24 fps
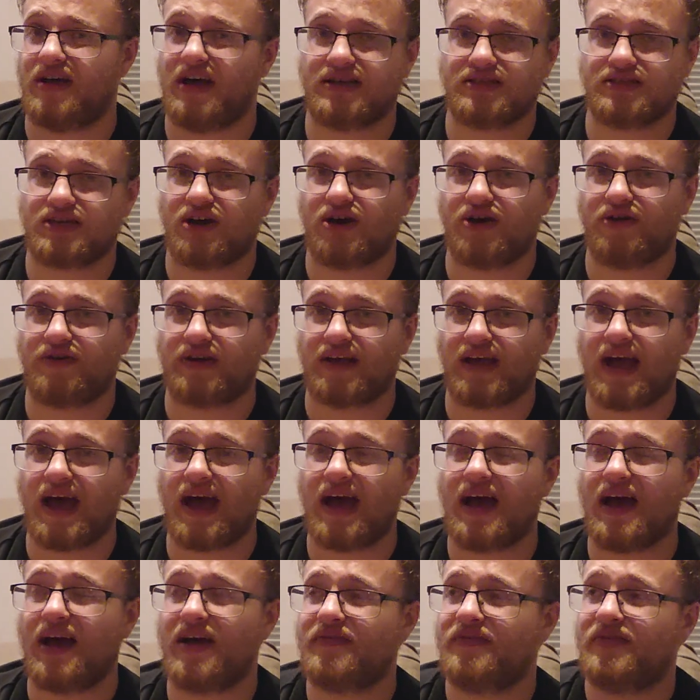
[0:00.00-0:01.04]
as I already
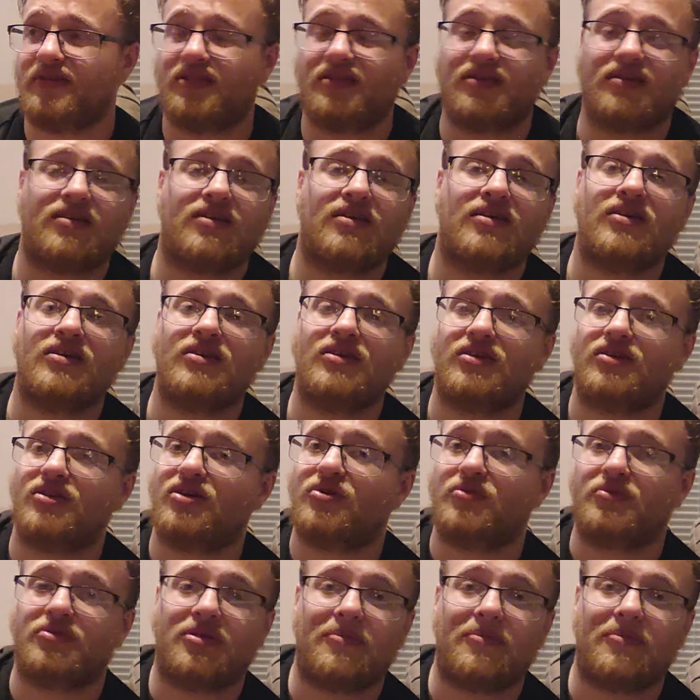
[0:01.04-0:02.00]
have, and then, you know,